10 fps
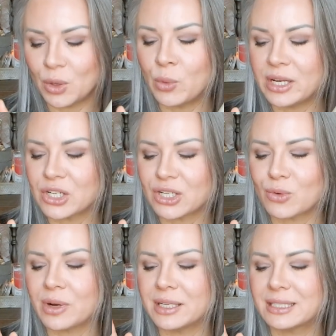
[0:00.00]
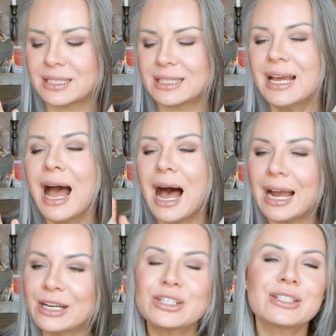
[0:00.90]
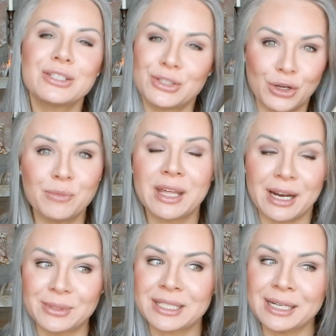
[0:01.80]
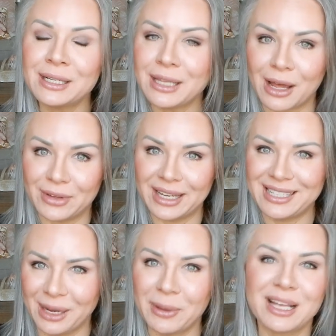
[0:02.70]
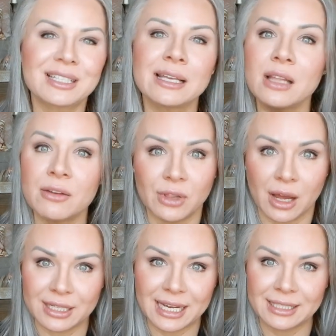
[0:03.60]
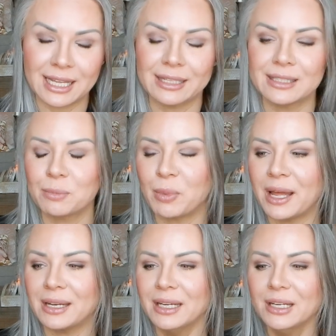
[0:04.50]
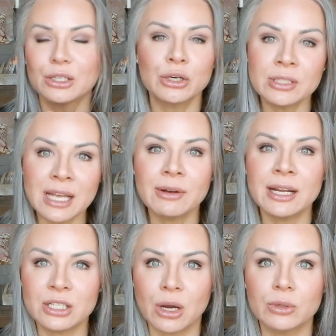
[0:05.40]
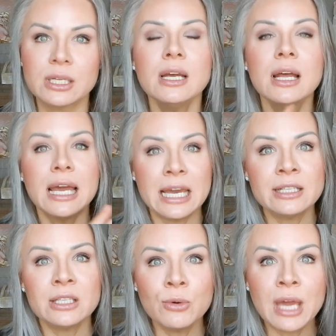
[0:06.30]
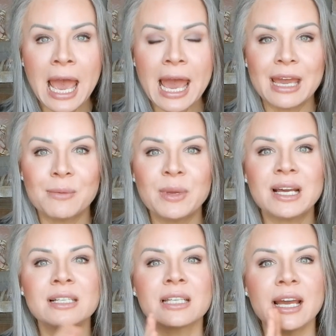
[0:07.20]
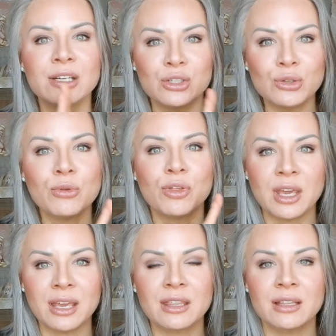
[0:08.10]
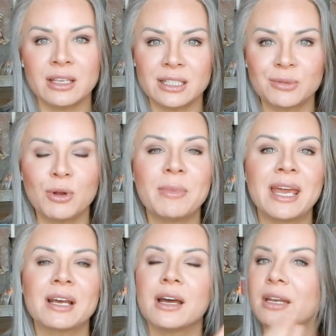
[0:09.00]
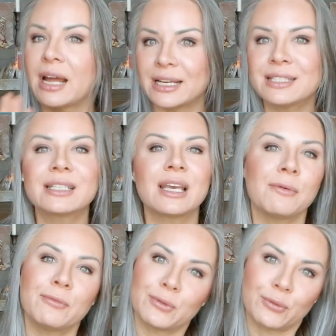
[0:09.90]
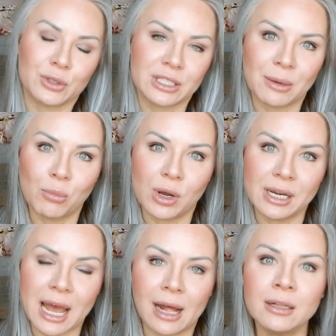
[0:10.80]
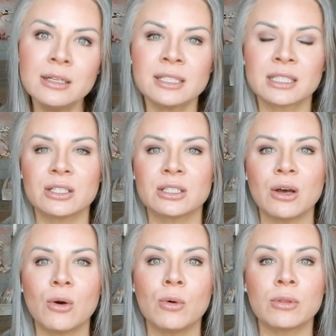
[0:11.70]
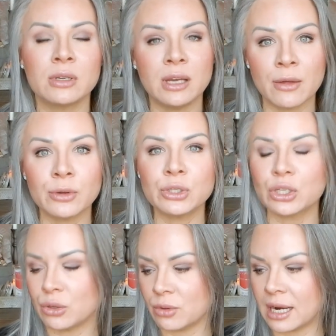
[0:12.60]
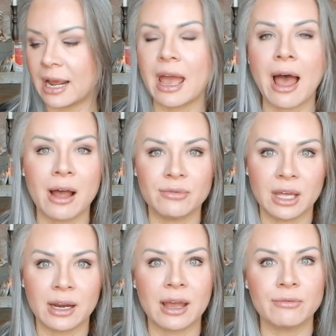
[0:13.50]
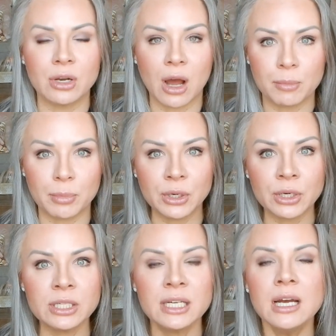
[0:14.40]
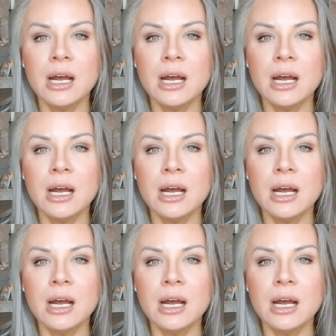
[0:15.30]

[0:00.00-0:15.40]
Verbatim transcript: which was, I just assumed that I was going to love it because I love latte scents, but turns out I don't. It's okay because I do think that this will make a nice gift for someone else. So the other two that I have that I have not burned,